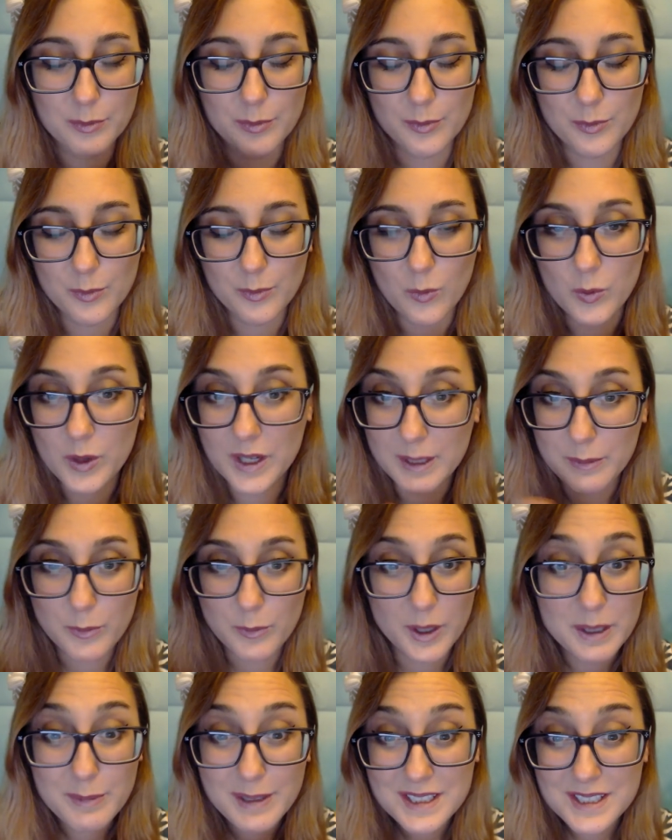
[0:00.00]

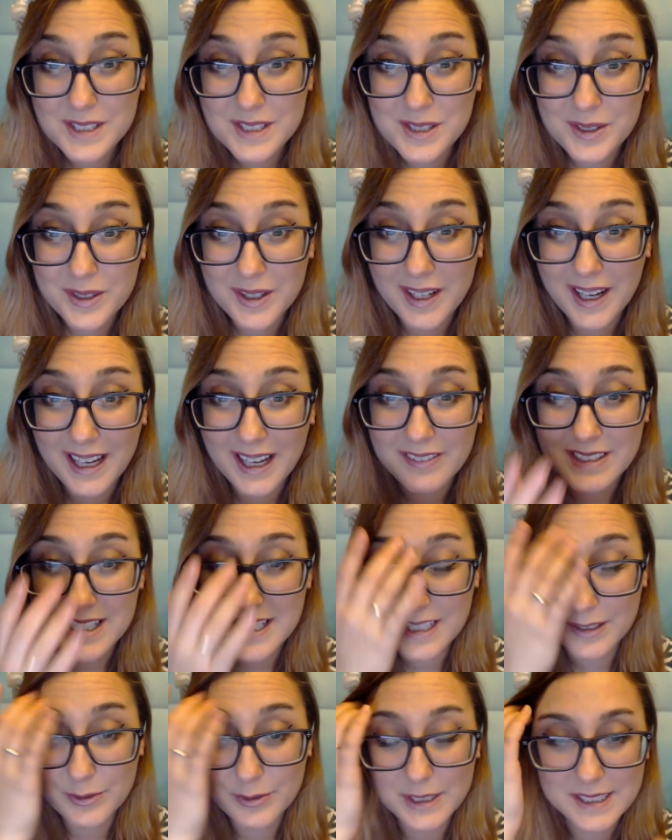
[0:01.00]
wanting me to do that I haven't
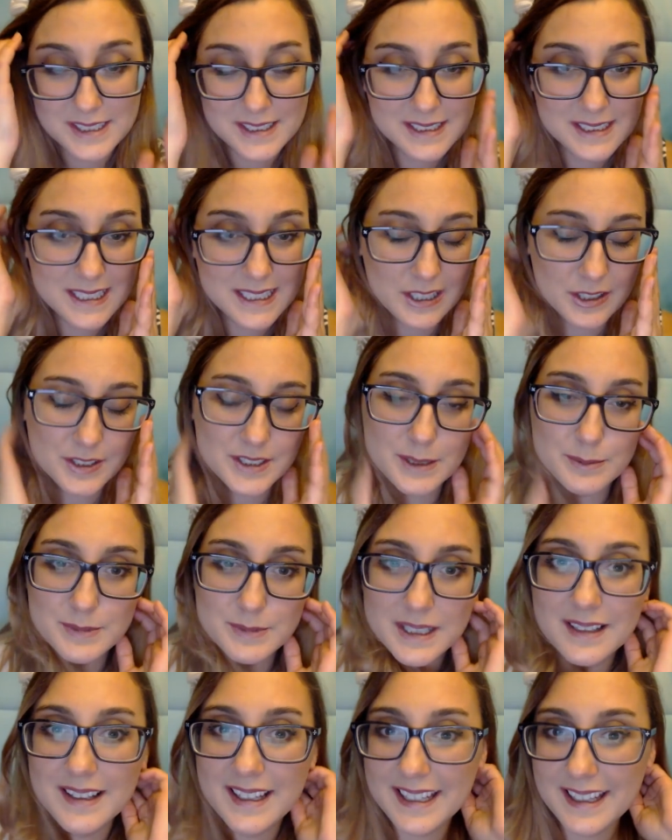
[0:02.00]
done recently or something
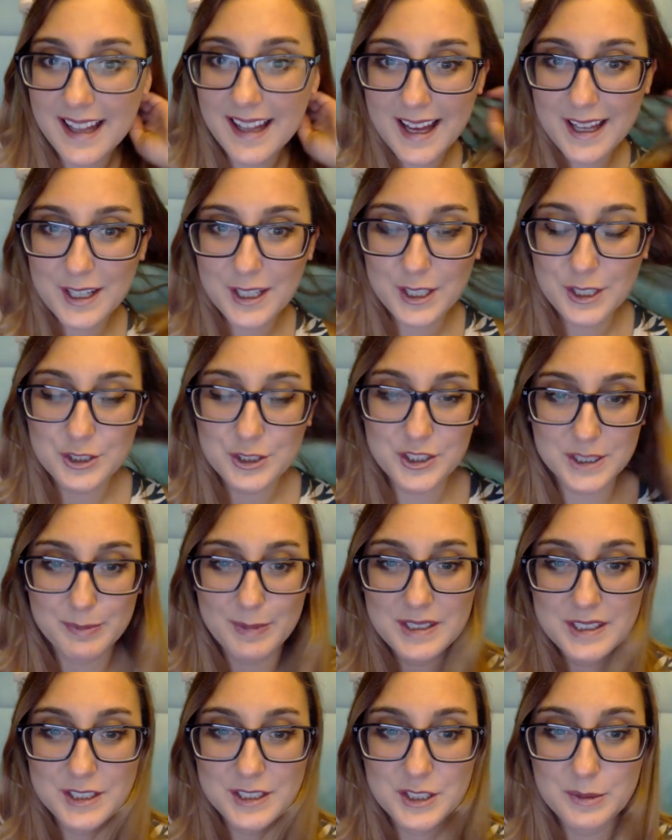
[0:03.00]
like that, just
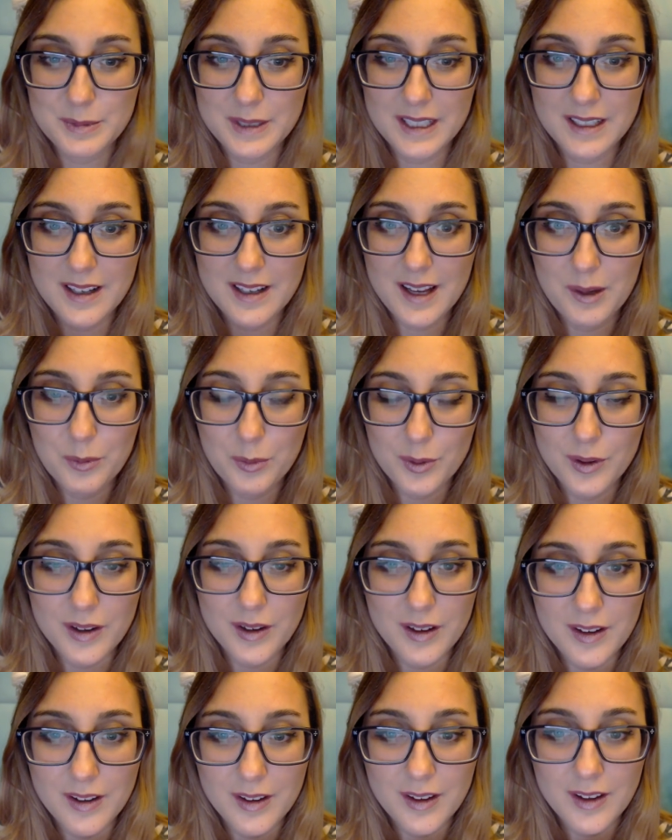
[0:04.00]
message me and I
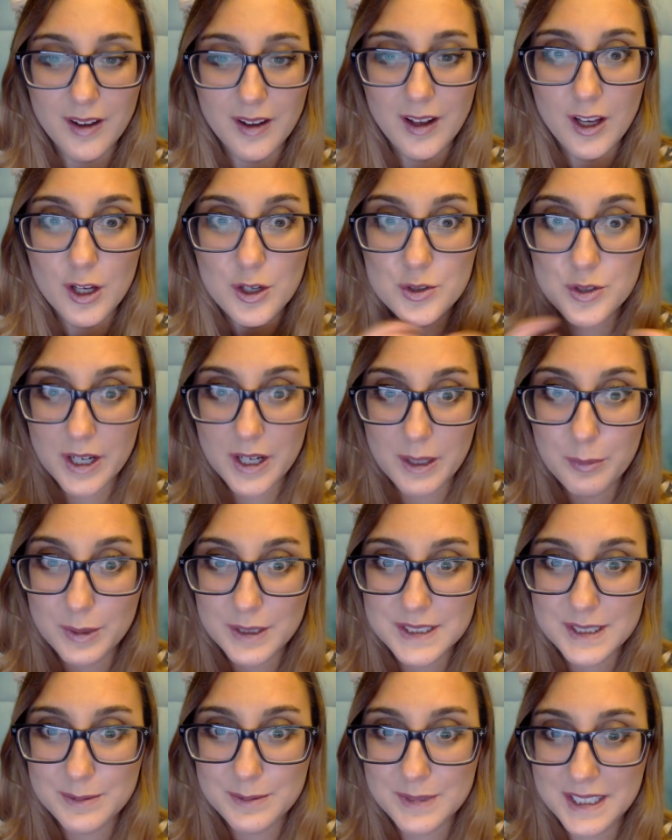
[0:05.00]
will try to put
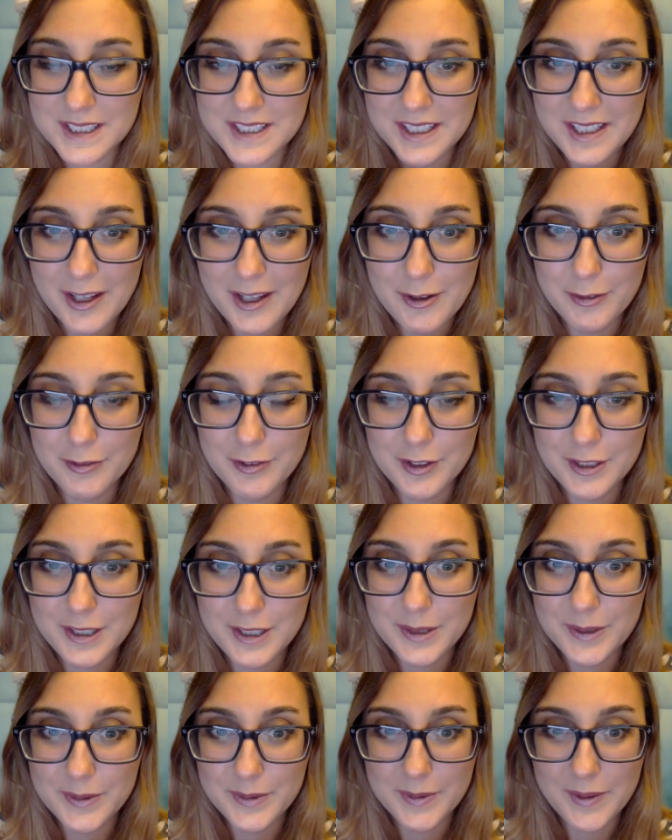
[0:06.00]
something together for you,
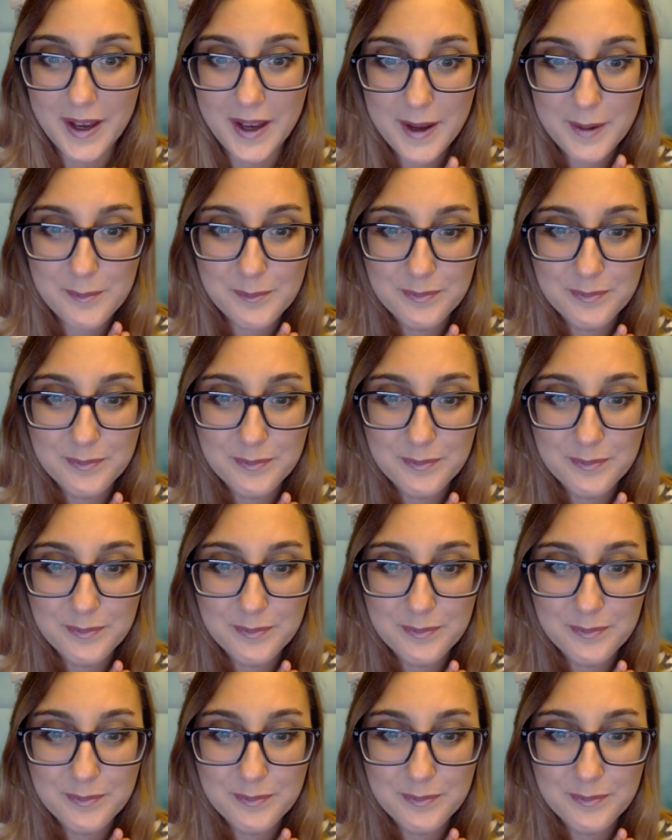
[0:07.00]
okay?